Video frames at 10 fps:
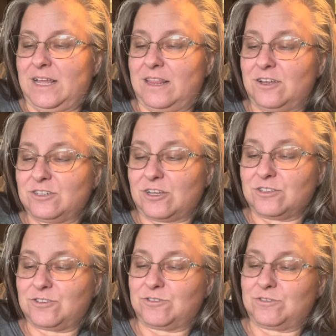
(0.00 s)
There's
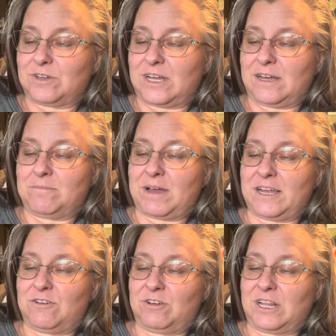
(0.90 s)
also, I
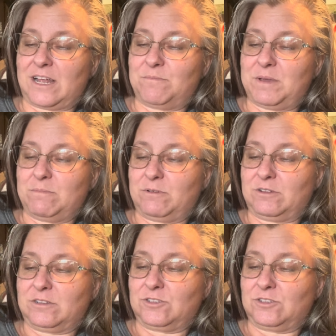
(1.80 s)
know a lot of people